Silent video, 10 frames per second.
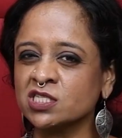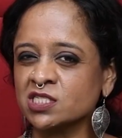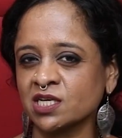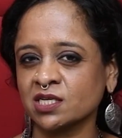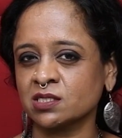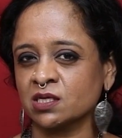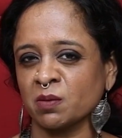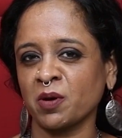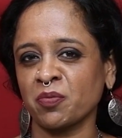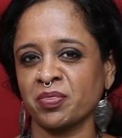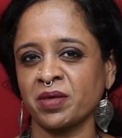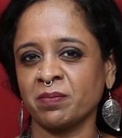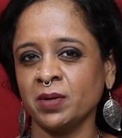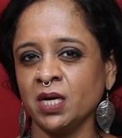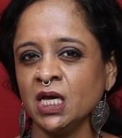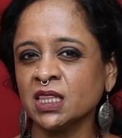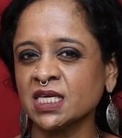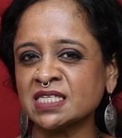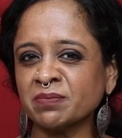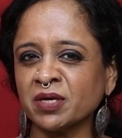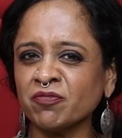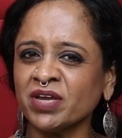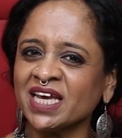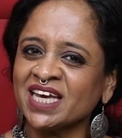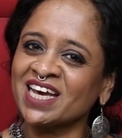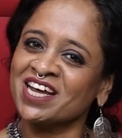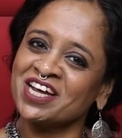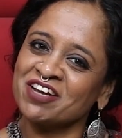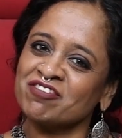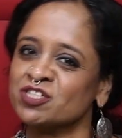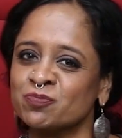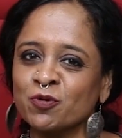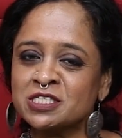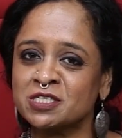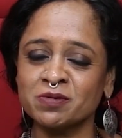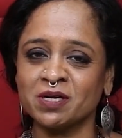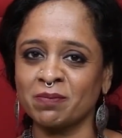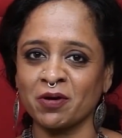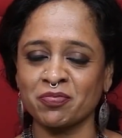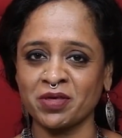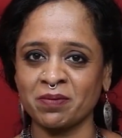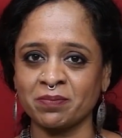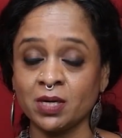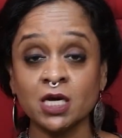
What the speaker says: and sexy about them. There's something very caring and responsible about them.